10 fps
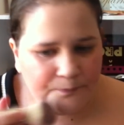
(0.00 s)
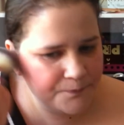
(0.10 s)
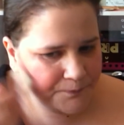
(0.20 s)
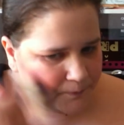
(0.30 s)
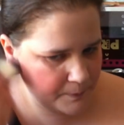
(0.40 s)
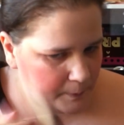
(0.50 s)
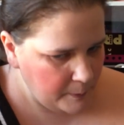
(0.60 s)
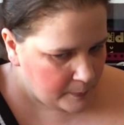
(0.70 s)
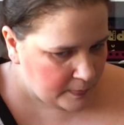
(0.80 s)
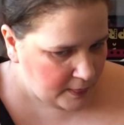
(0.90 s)
there.
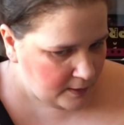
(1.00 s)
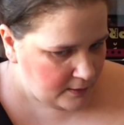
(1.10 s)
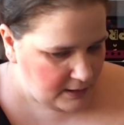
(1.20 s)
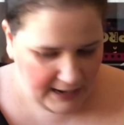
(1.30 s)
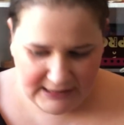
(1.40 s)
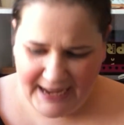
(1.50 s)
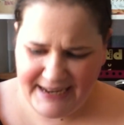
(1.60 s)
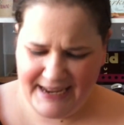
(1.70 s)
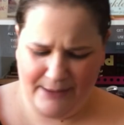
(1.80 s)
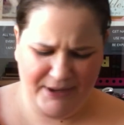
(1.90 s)
I
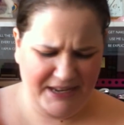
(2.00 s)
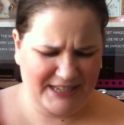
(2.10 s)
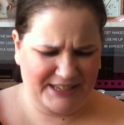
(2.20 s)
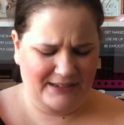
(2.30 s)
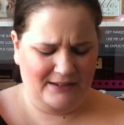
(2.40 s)
like it. I mean,